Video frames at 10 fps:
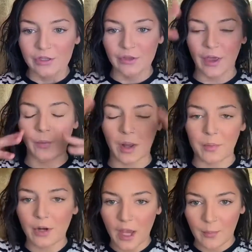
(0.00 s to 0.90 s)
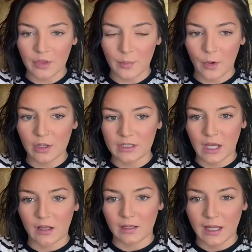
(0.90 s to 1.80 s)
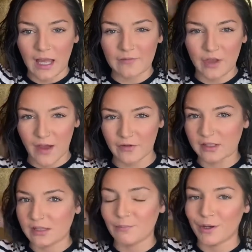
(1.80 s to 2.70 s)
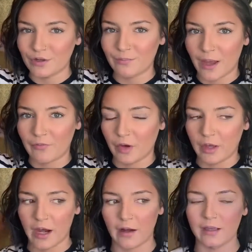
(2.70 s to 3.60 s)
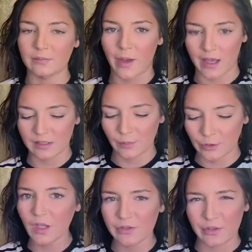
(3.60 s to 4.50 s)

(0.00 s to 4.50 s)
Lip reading: so that when I put it up in the ponytail, it kind of covers as much of my real hair as possible.